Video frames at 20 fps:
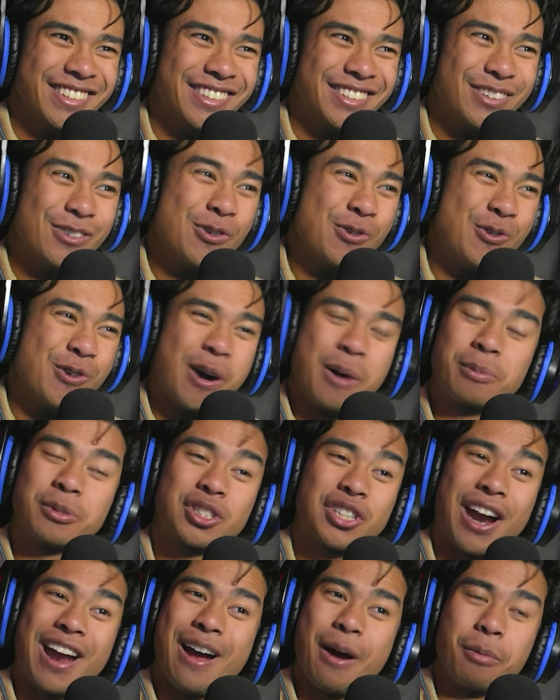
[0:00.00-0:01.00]
Ooh, I'm
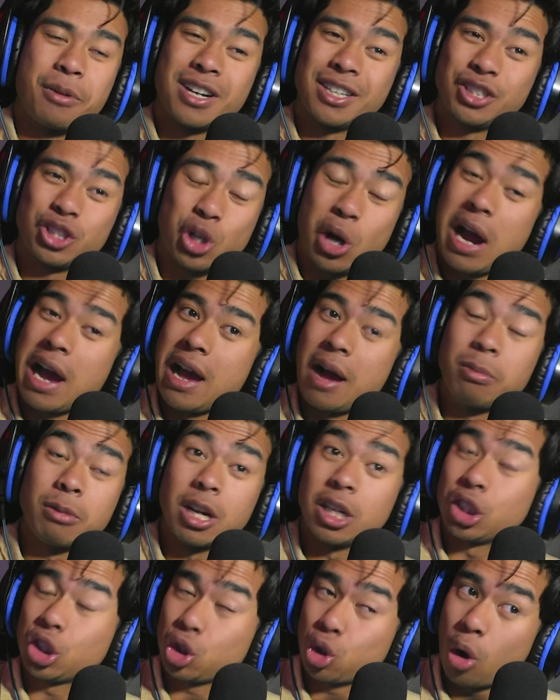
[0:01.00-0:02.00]

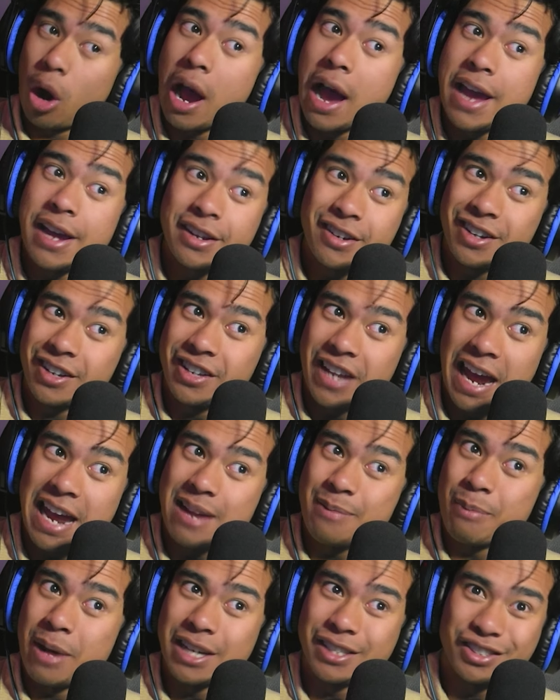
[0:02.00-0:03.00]
gonna try and
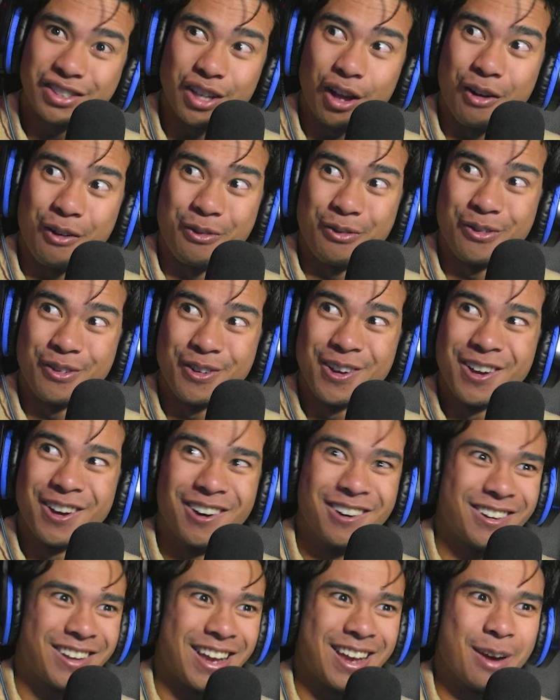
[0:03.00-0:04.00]
contain myself.
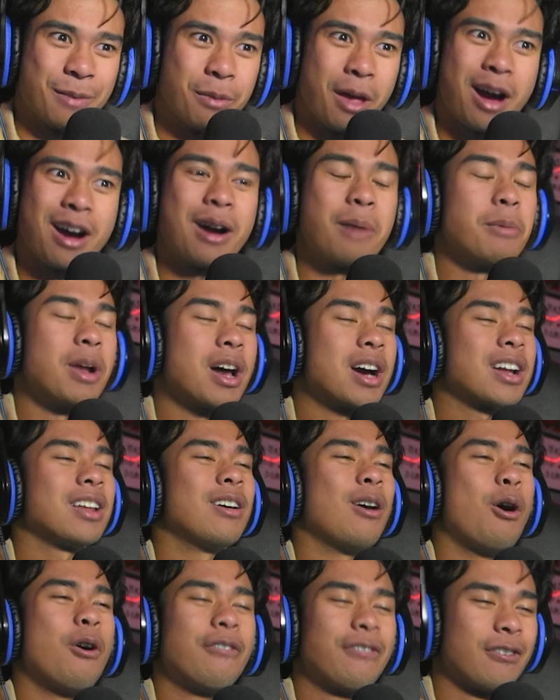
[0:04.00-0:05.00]
Okay, I'm not gonna
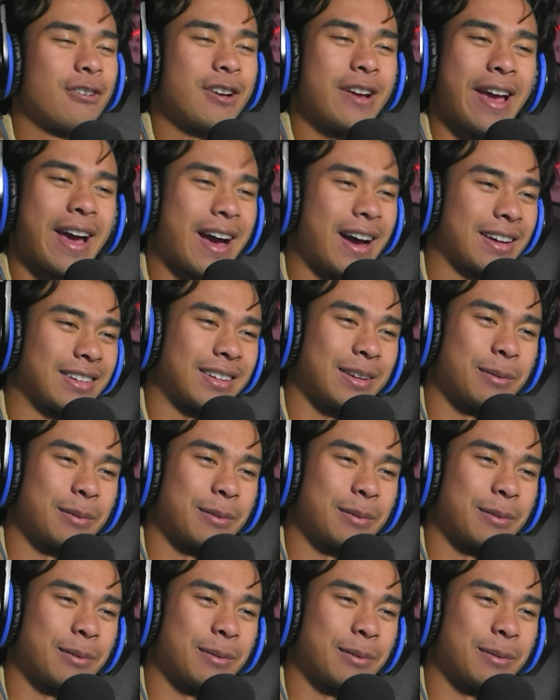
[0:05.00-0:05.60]
overreact. I